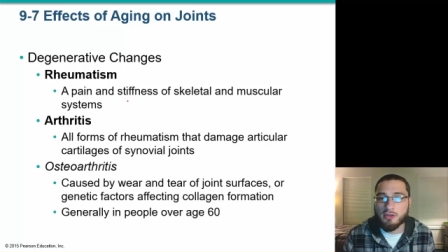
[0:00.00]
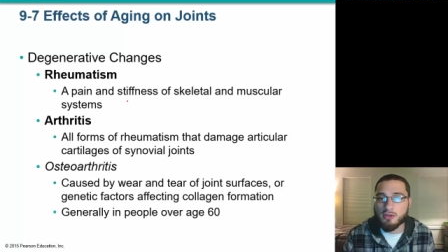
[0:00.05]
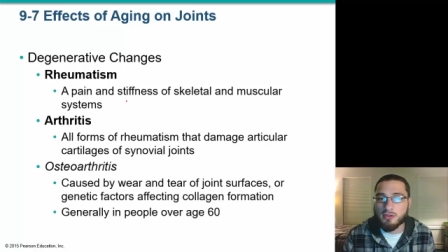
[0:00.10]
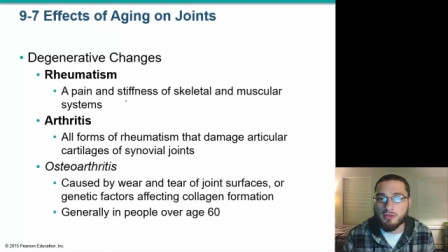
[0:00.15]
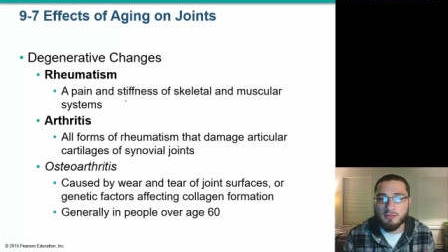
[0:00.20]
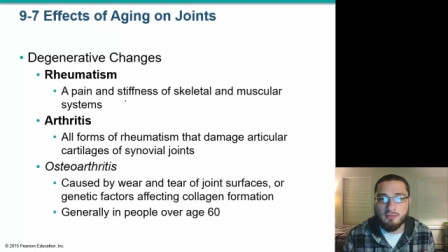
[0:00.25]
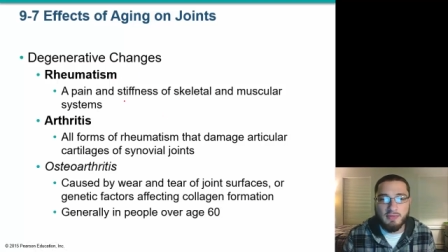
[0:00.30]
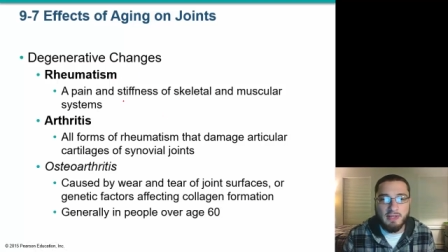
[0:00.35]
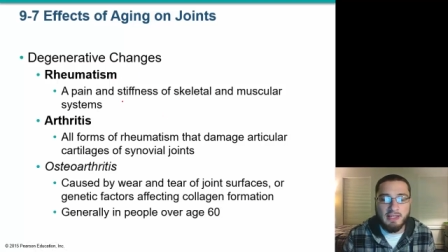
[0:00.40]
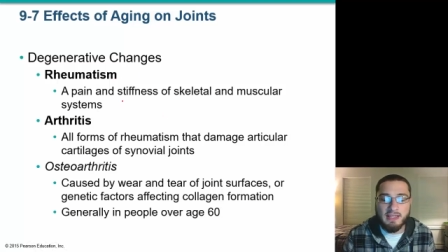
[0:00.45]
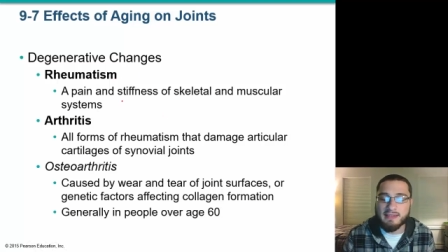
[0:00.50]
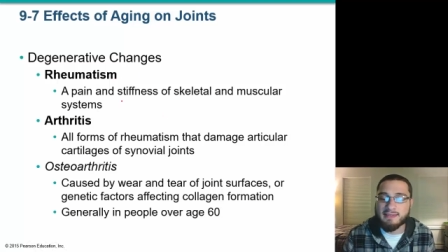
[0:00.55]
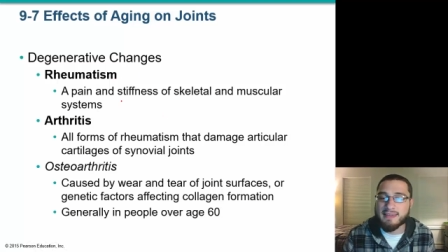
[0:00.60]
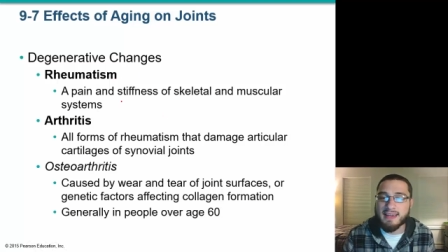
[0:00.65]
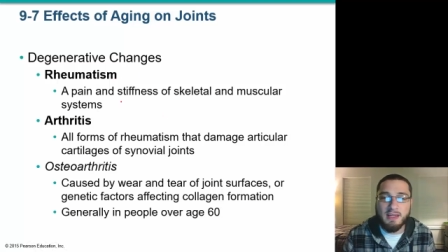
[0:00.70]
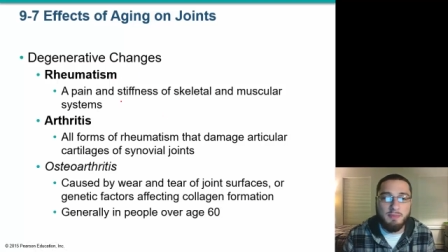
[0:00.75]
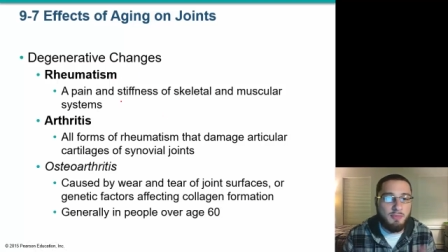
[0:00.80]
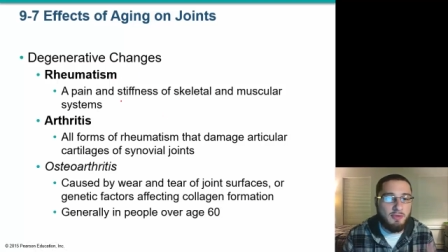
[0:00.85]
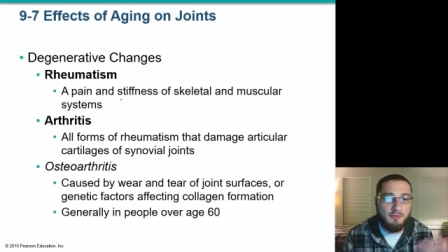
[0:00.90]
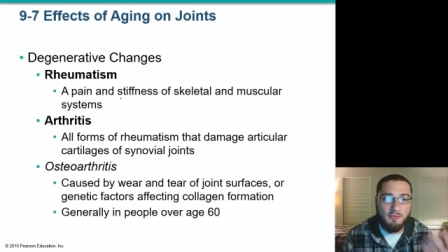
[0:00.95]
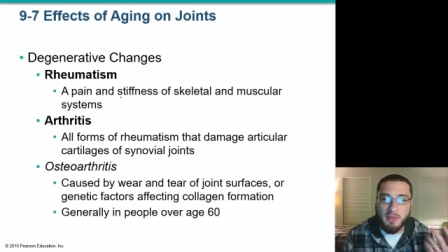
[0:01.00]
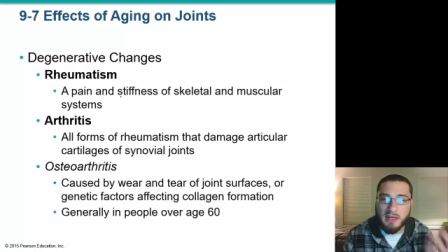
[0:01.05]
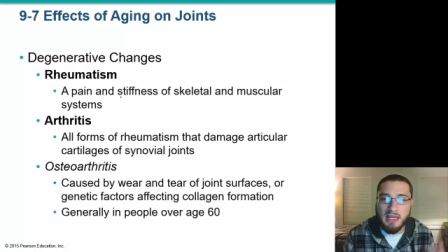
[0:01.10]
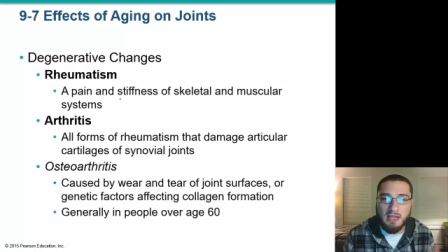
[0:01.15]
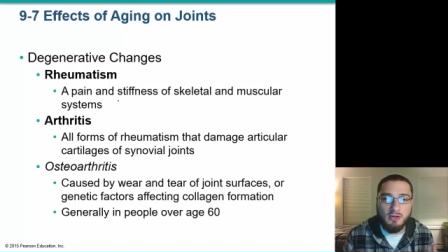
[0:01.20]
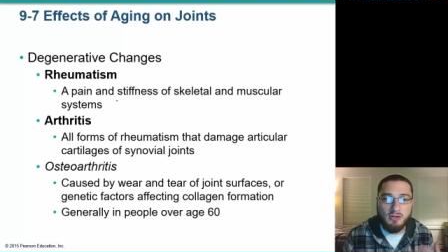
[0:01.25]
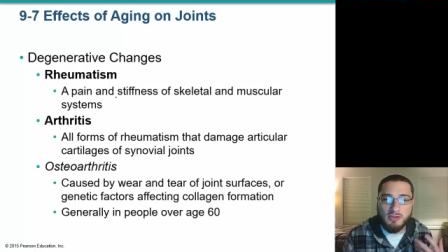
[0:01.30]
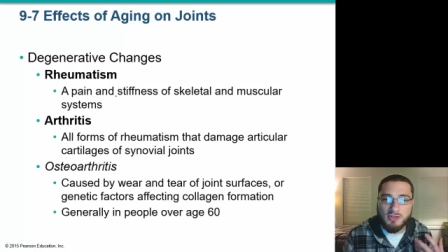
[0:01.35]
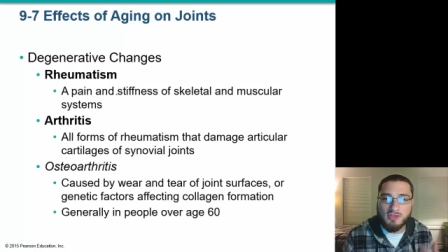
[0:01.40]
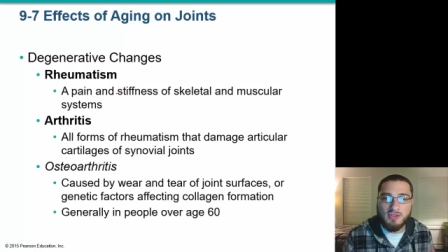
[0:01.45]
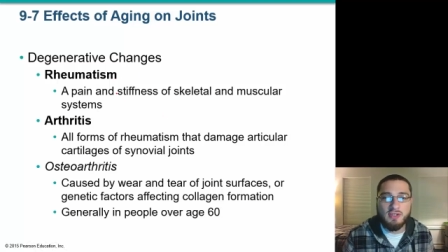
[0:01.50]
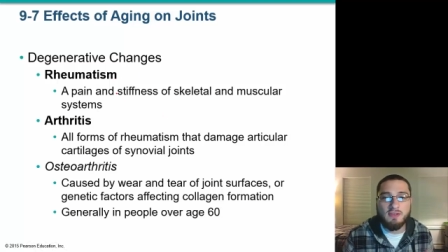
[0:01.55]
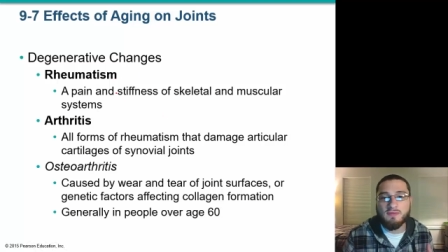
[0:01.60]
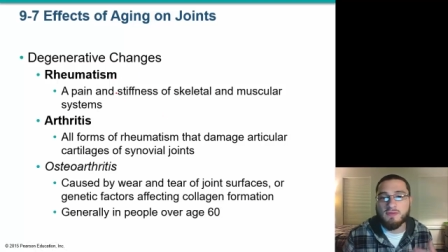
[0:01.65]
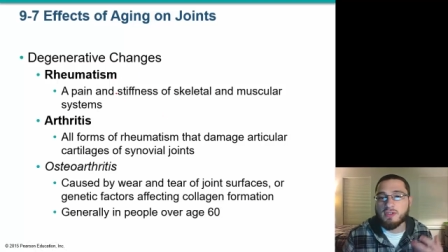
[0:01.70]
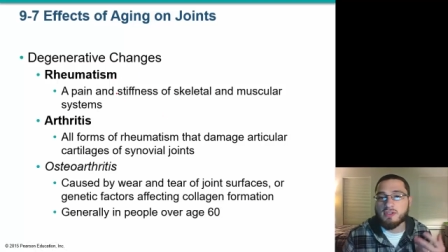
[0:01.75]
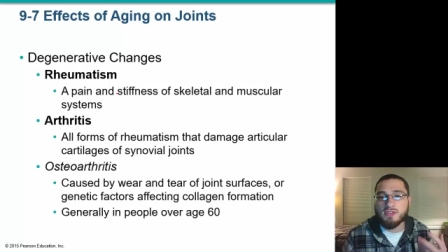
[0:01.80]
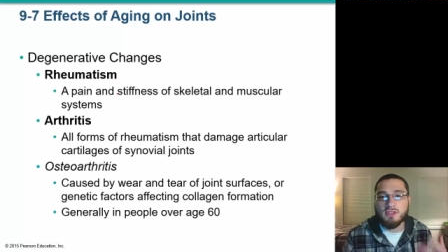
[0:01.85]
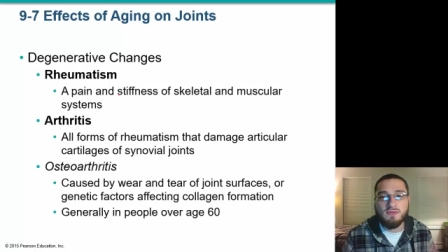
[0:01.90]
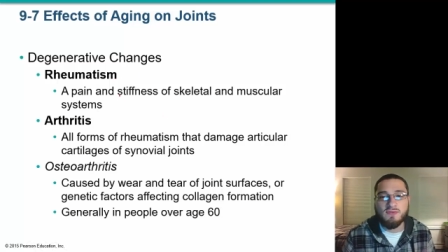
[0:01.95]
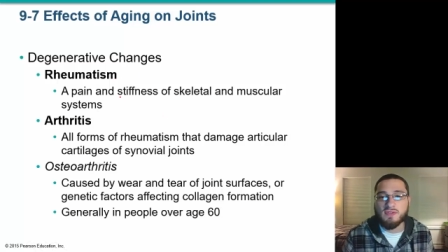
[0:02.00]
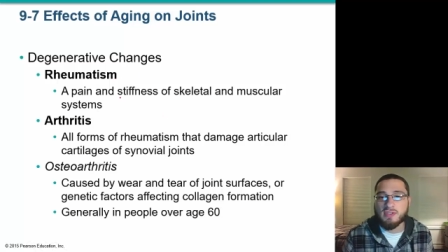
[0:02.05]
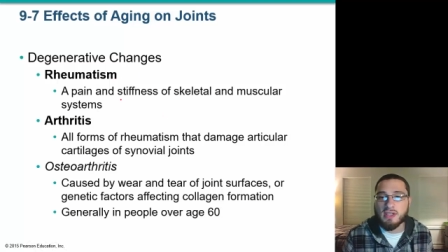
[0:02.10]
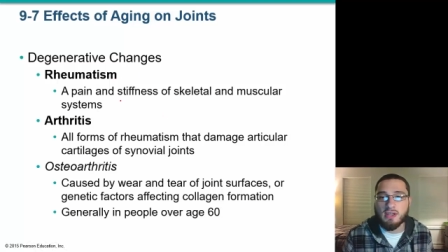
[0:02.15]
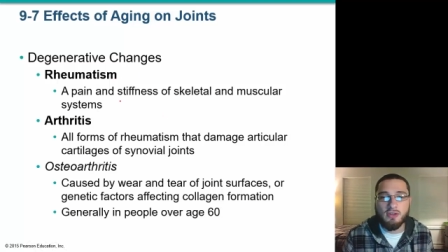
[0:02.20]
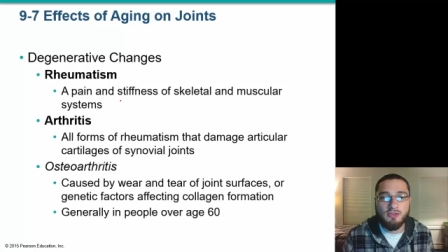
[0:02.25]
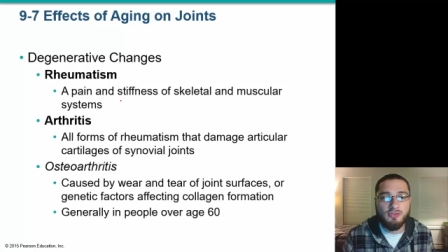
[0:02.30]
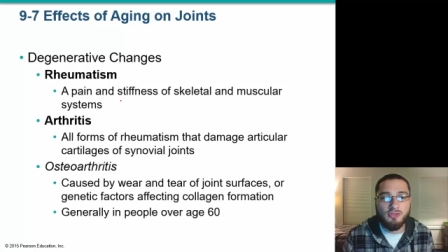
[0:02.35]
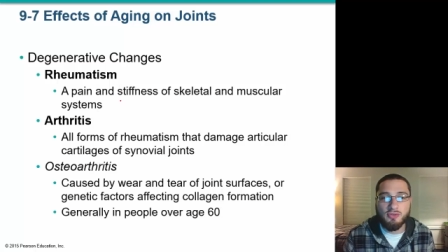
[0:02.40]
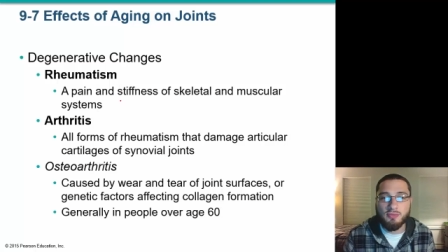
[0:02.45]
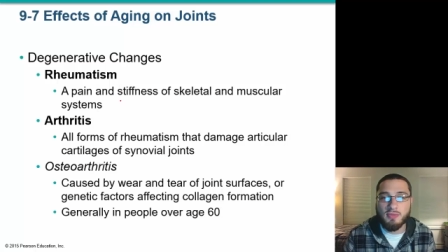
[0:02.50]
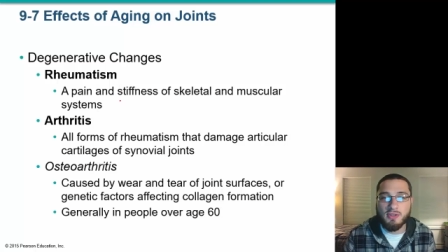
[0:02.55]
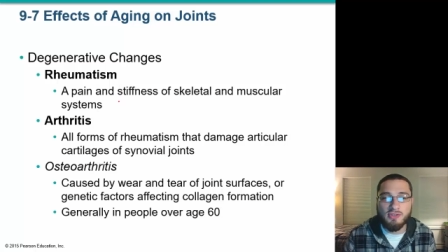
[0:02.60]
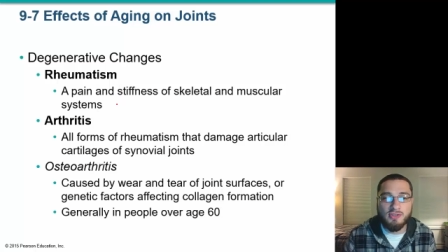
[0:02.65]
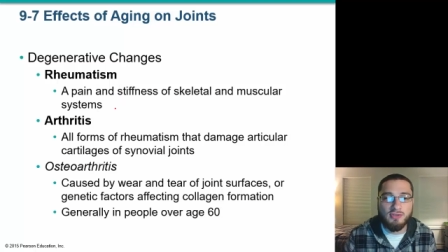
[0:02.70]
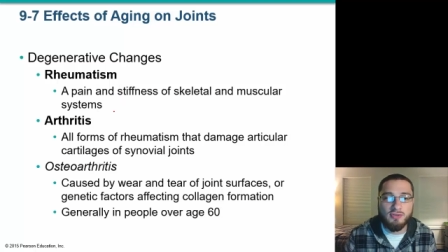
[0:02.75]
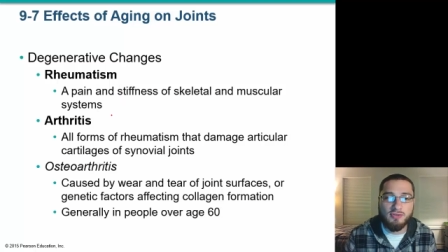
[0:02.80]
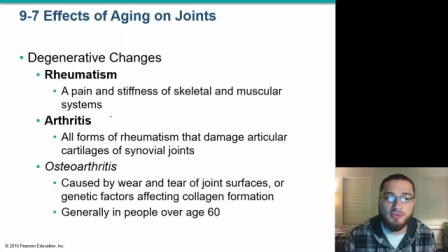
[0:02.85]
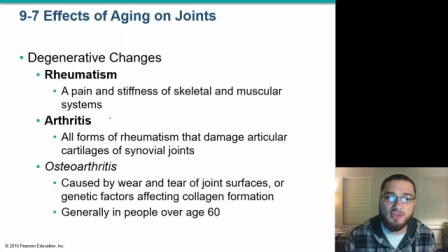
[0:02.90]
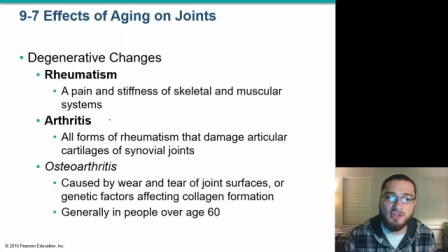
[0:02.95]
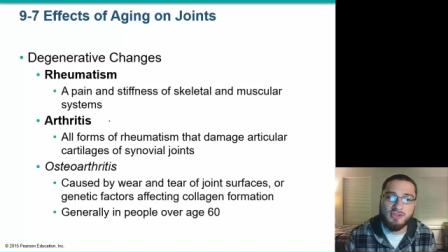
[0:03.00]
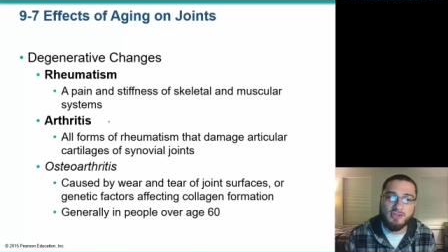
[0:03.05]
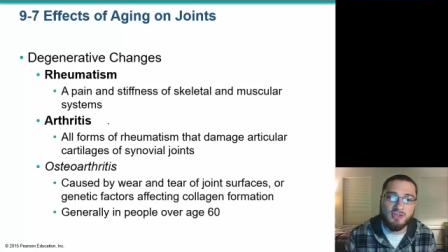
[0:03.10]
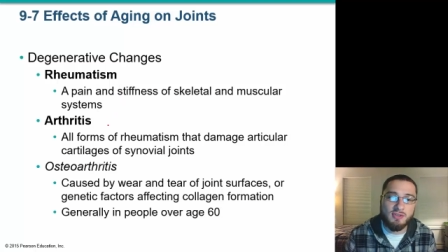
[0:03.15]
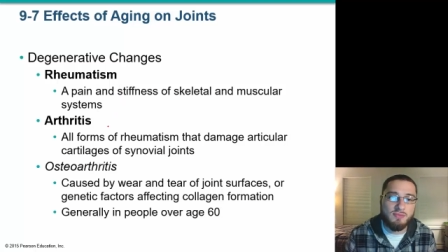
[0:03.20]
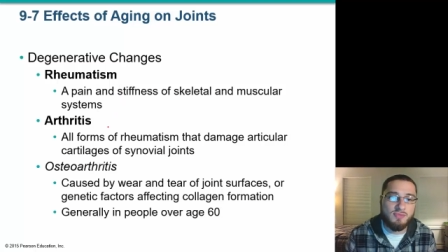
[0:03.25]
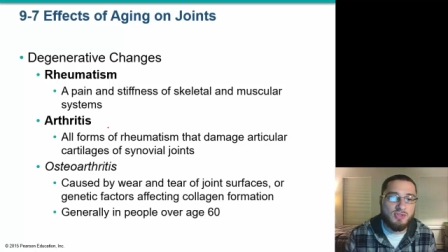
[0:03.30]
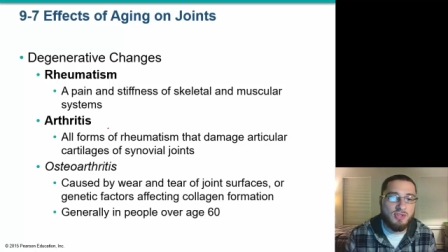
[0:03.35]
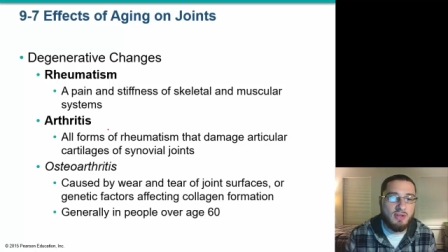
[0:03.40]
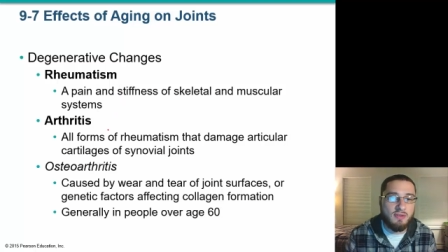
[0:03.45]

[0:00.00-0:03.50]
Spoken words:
or any type of pain or stiffness of skeletal muscular systems.